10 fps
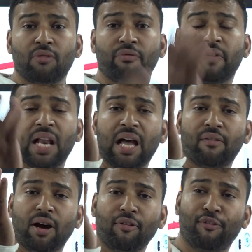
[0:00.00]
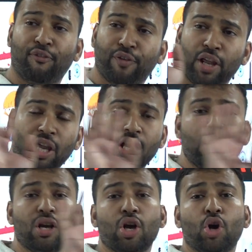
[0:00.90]
we will have a
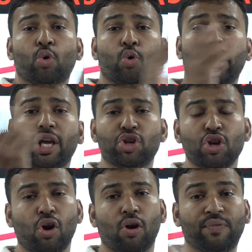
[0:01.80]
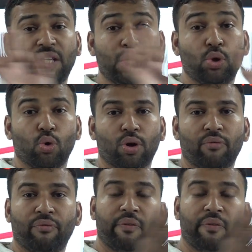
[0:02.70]
free rotation of the door.